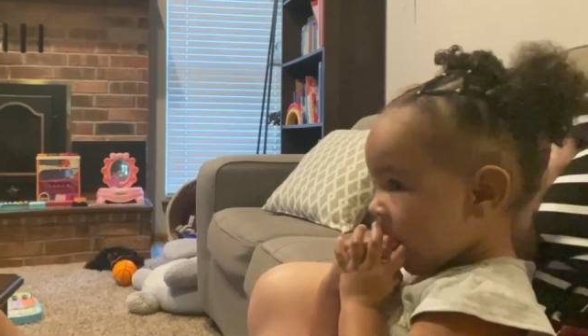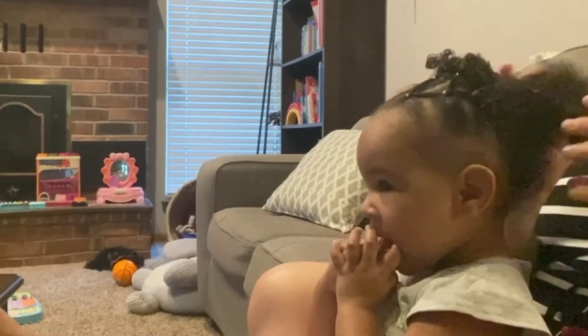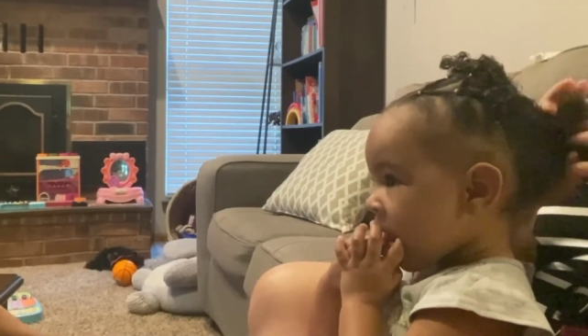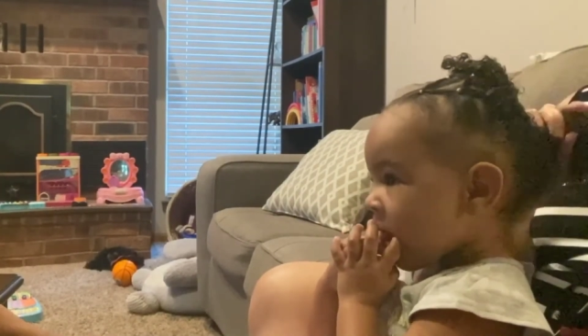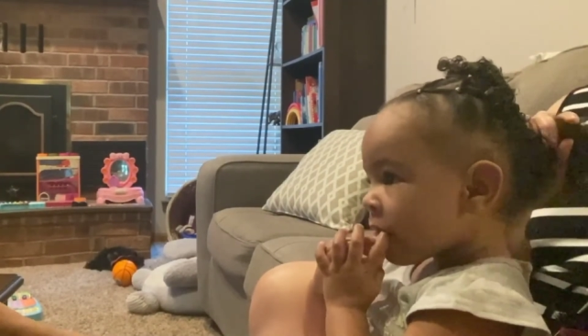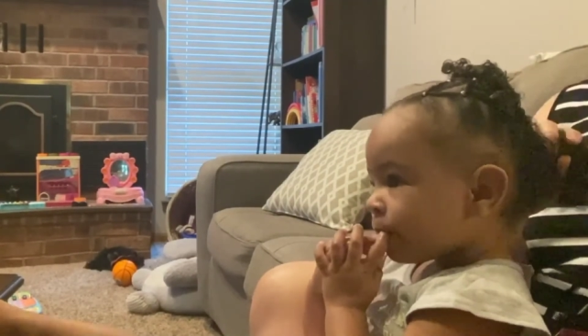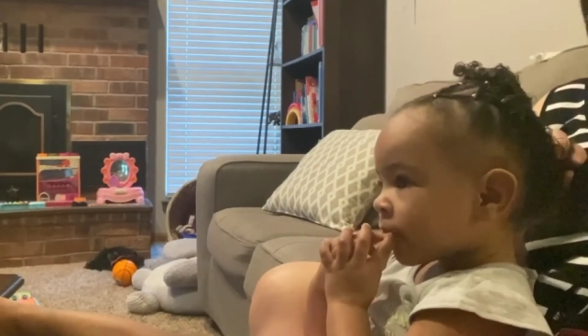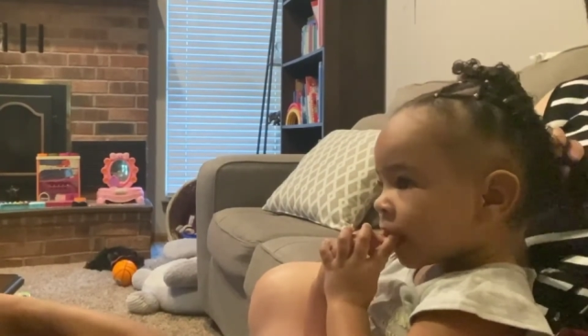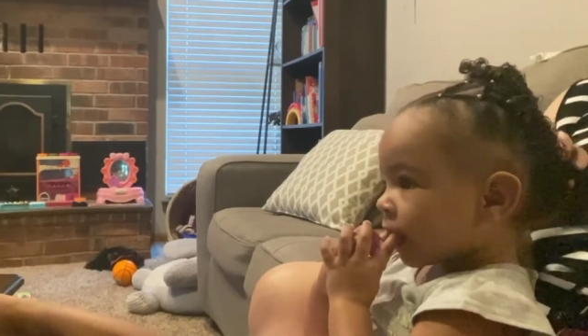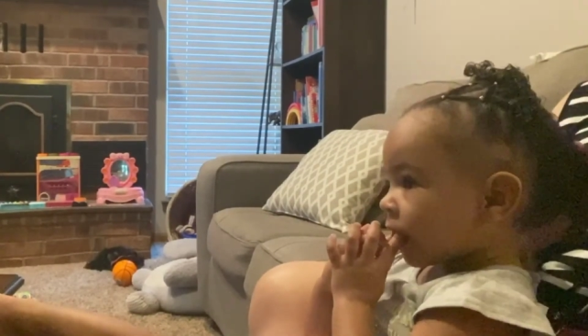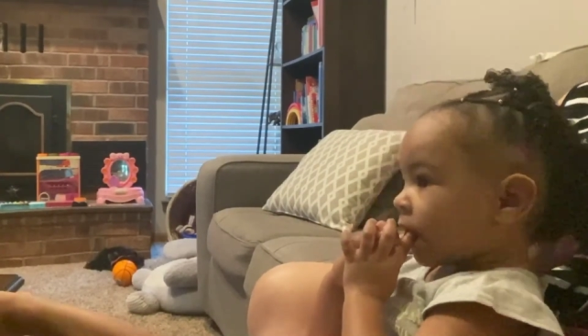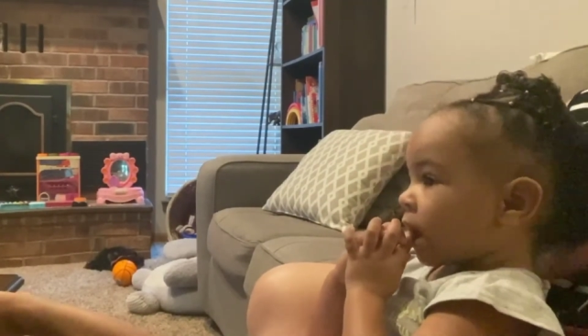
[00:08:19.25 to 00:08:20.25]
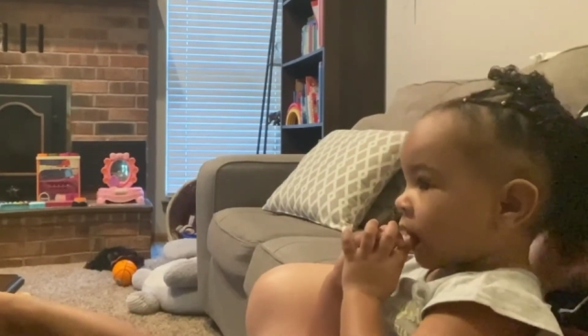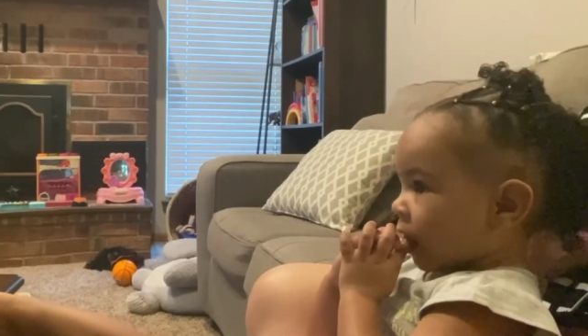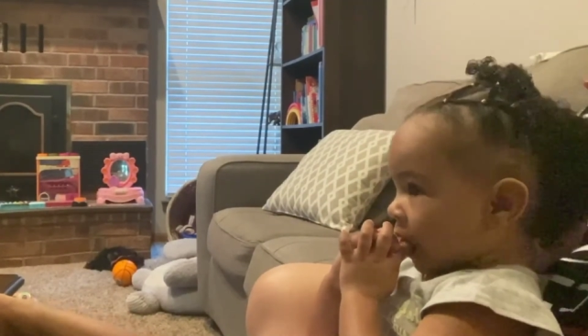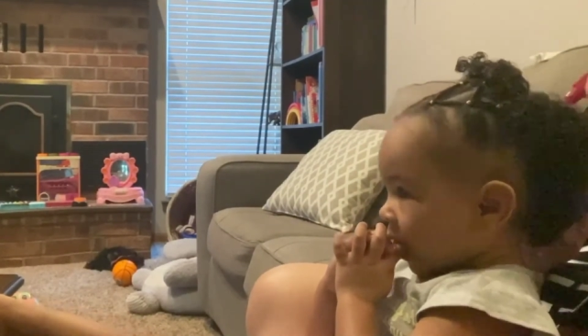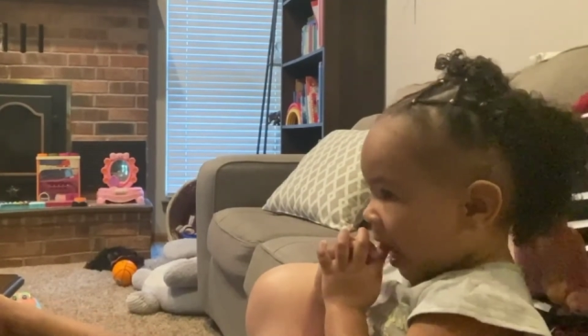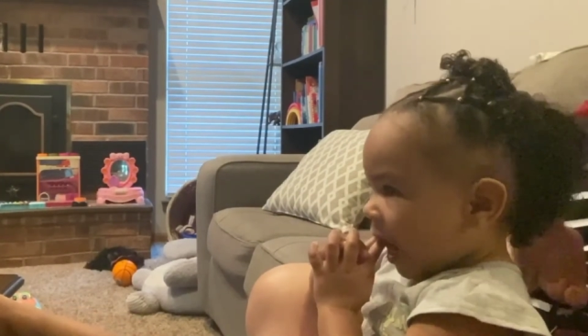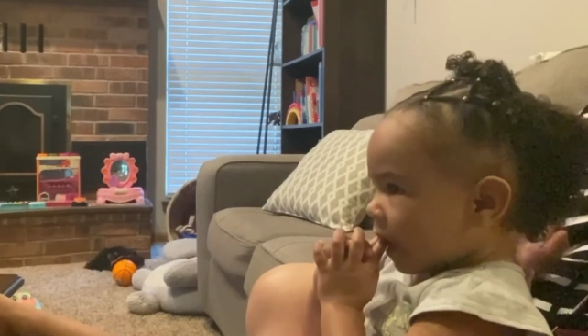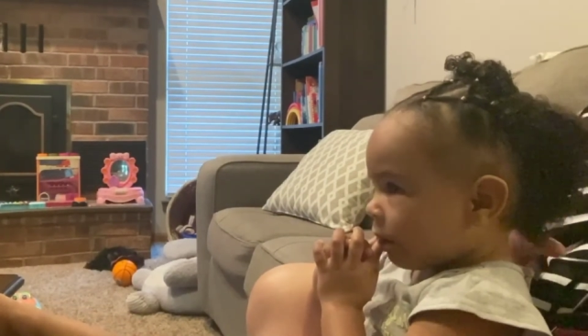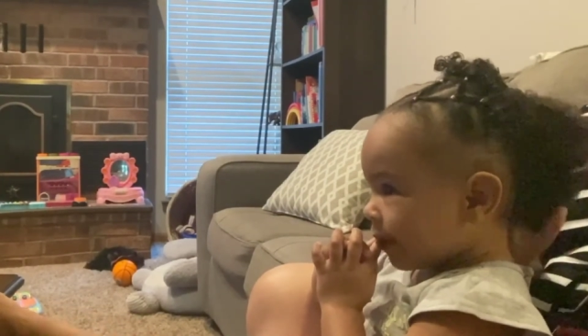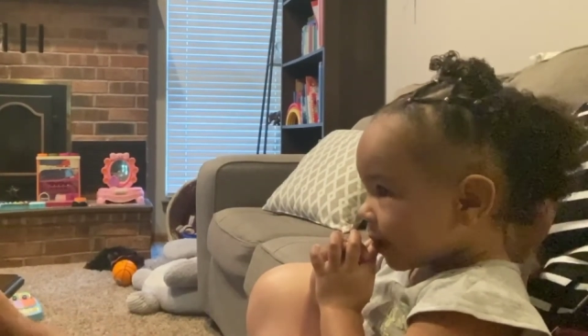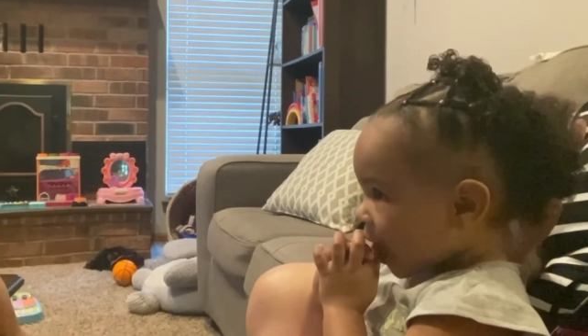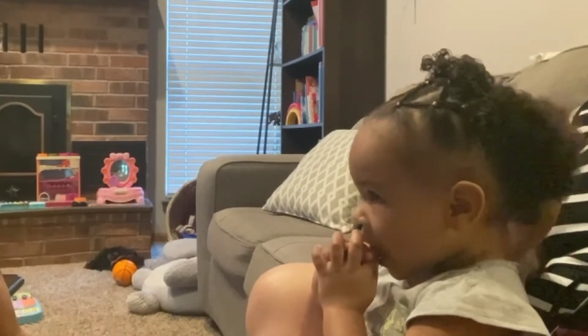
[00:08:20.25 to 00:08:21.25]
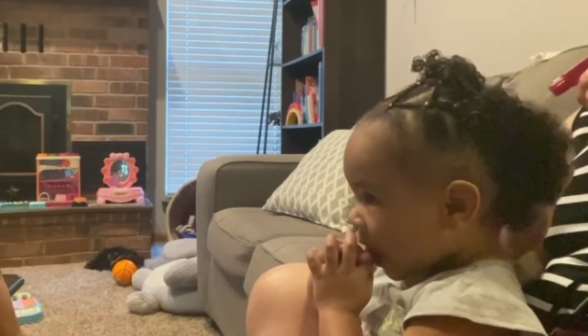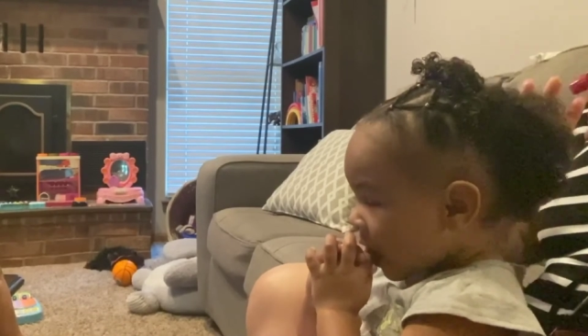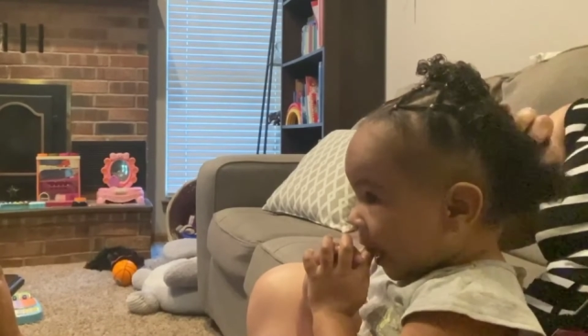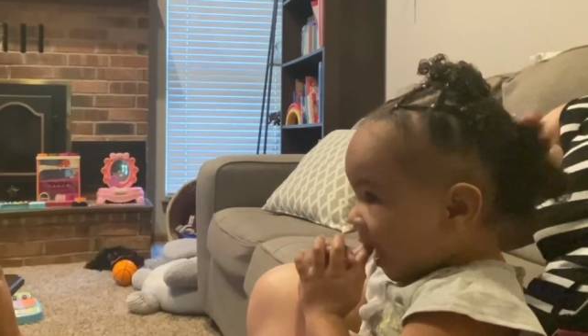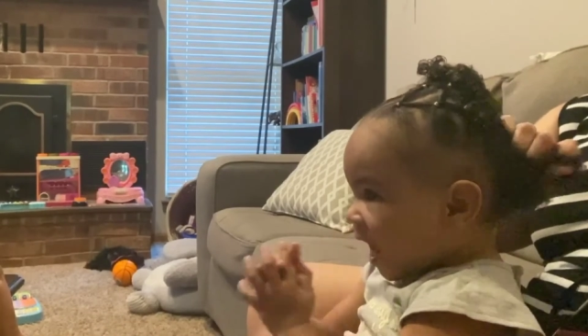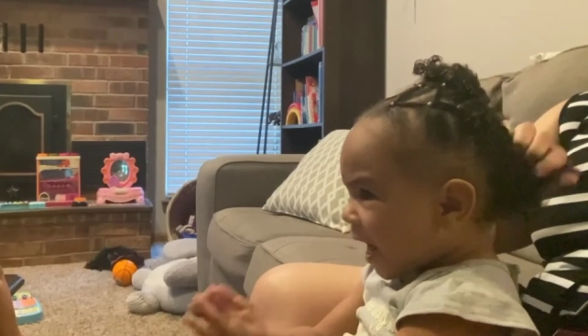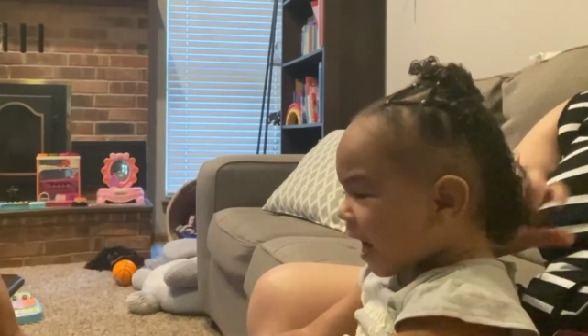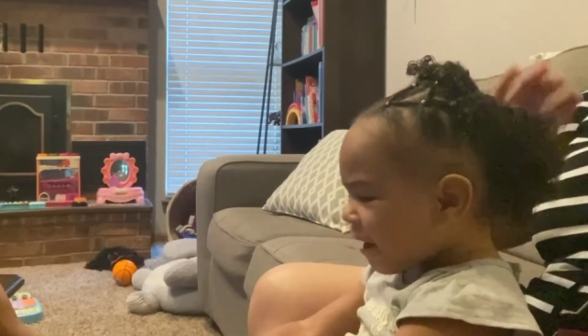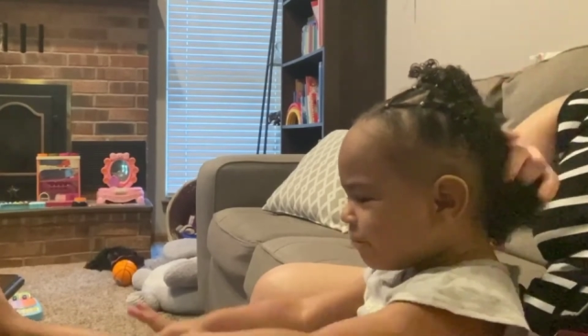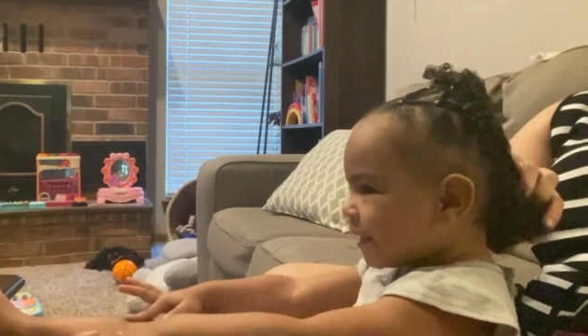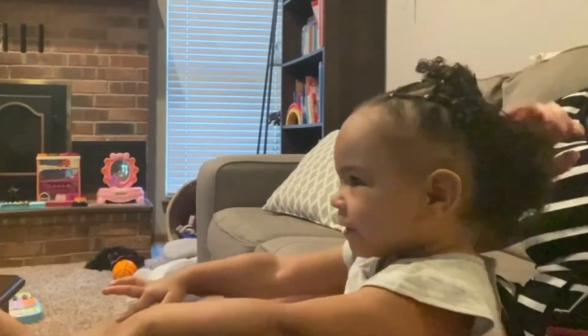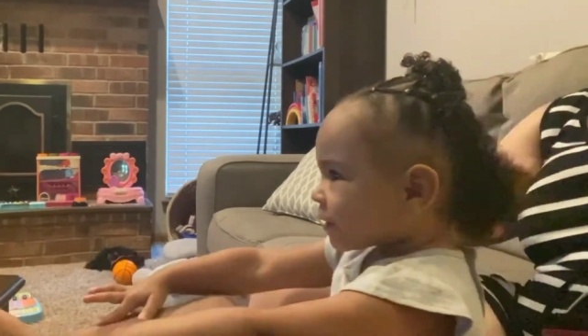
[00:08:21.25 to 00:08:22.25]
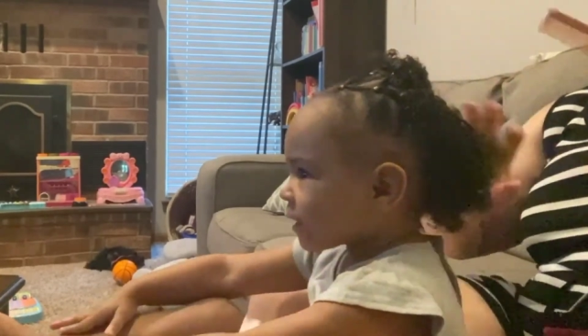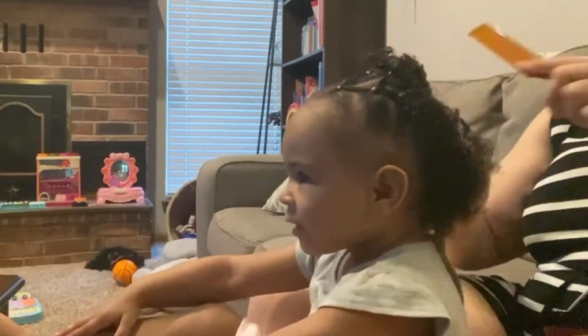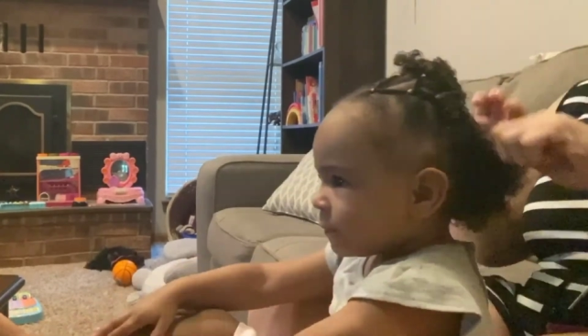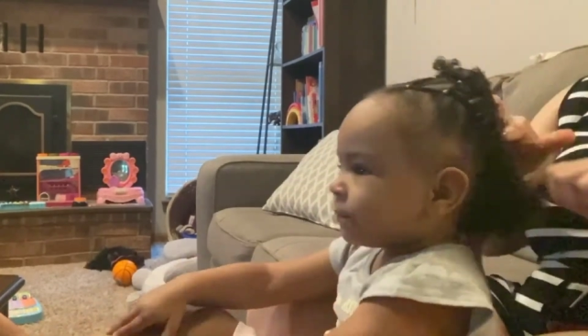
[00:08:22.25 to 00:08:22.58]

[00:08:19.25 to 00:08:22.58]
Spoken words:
I was trying to decide kind of like what to do with it,